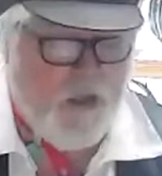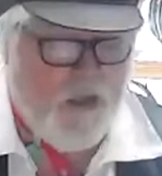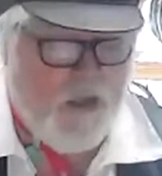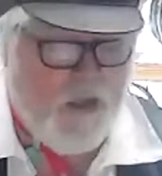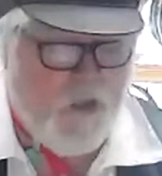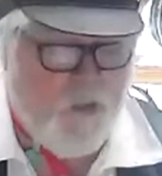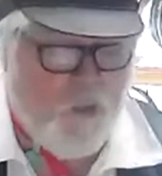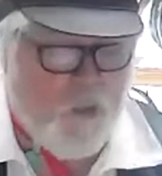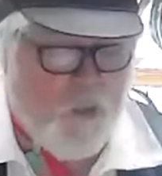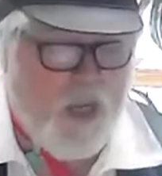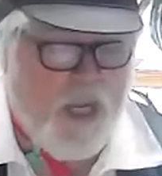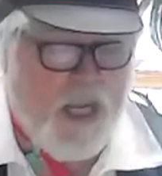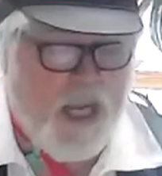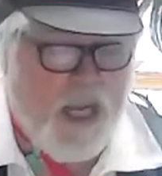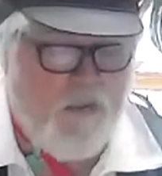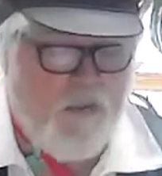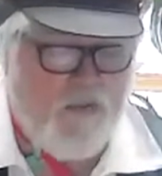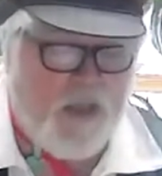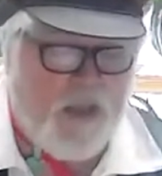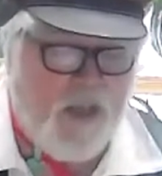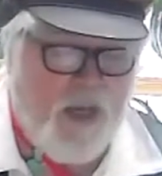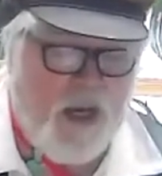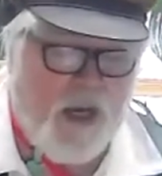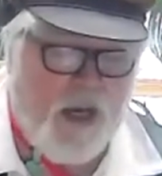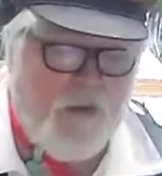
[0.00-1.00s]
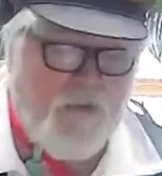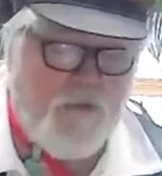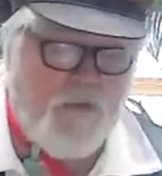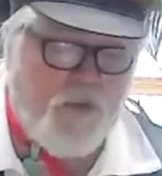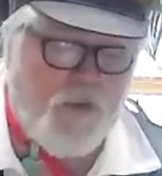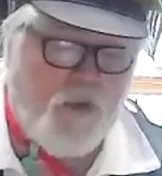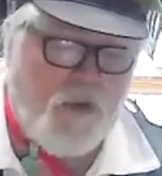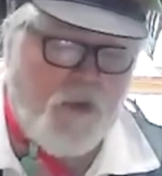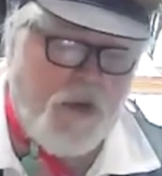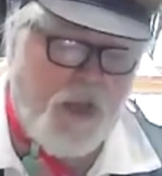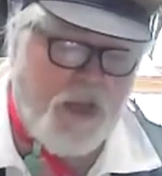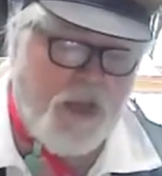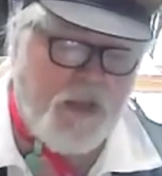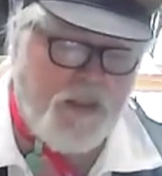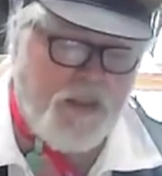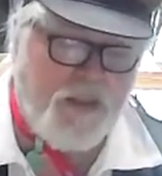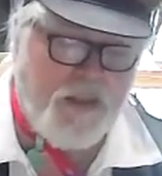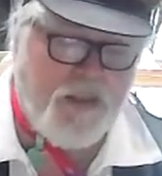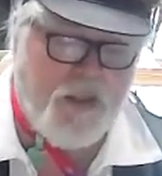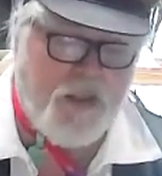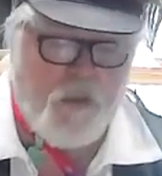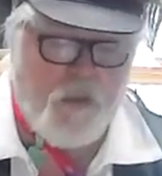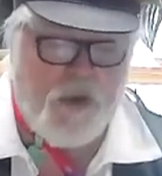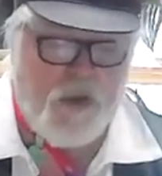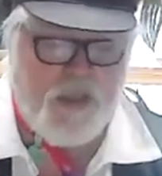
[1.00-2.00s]
We have a darn fool notion
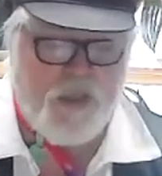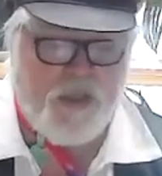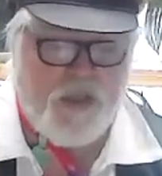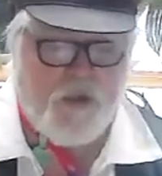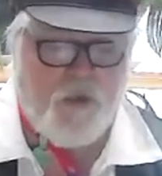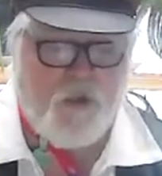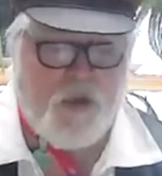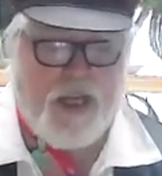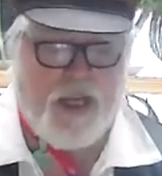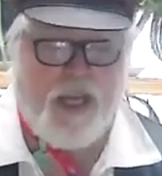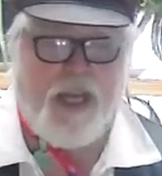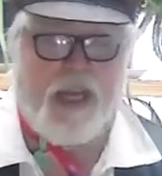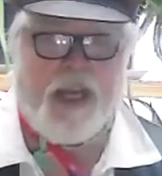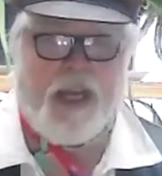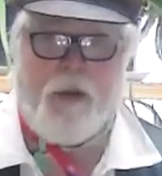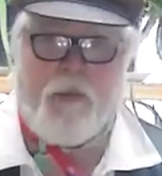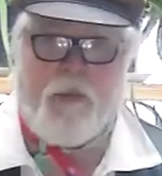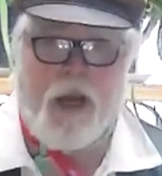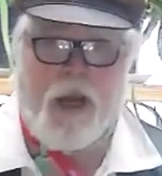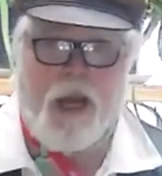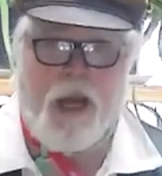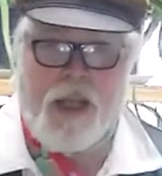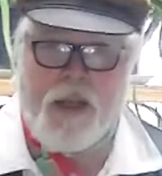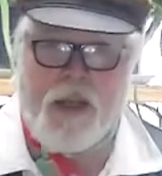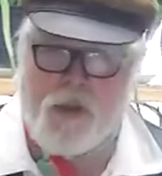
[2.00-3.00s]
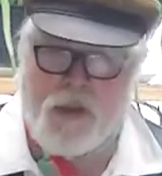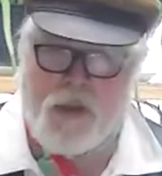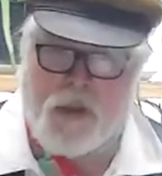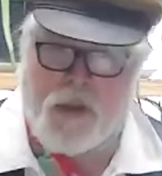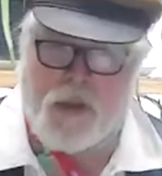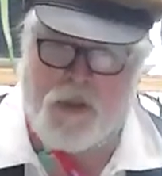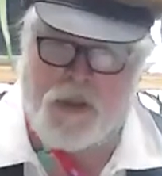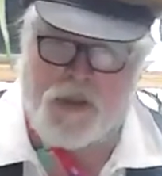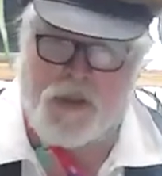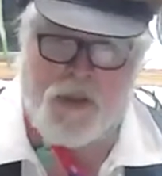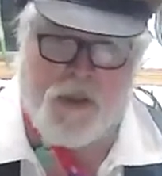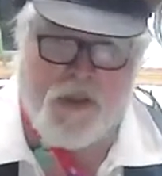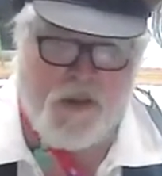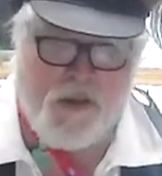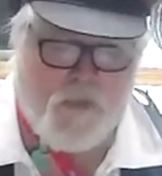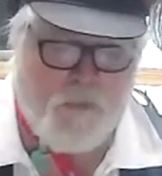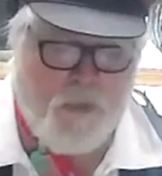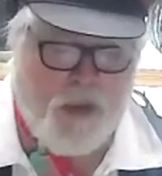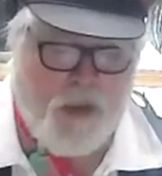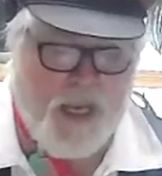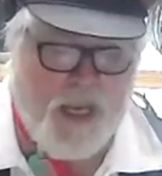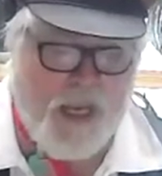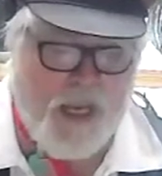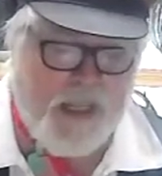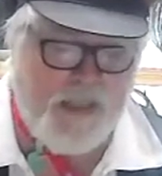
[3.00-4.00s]
that we should create a monoculture of
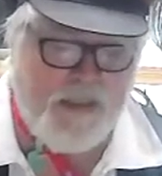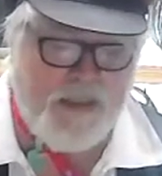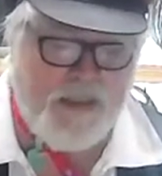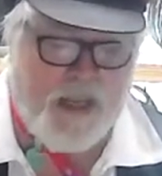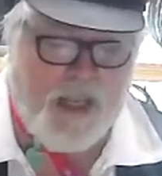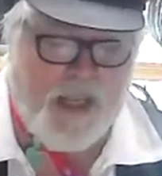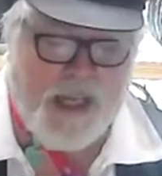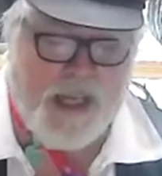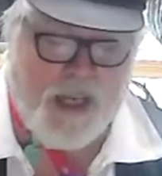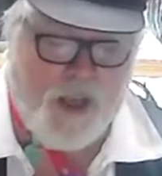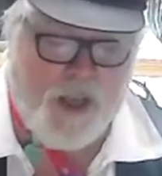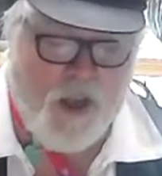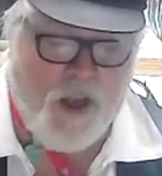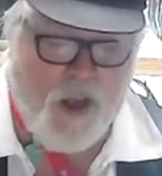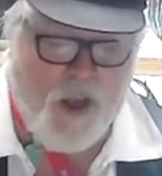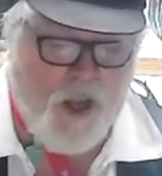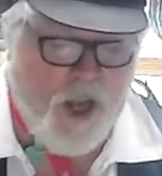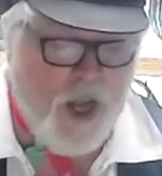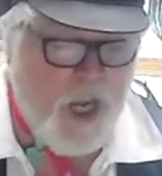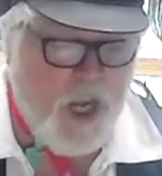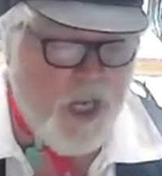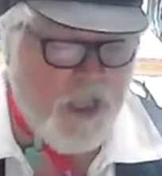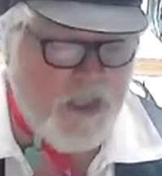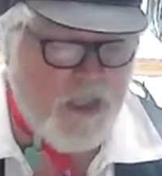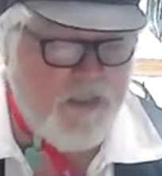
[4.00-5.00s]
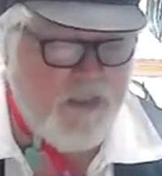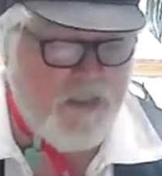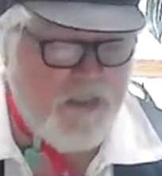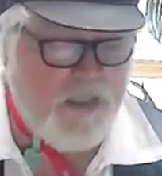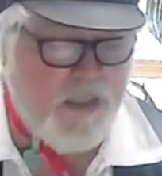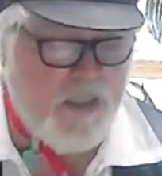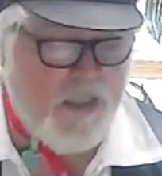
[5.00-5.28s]
plants like lawns,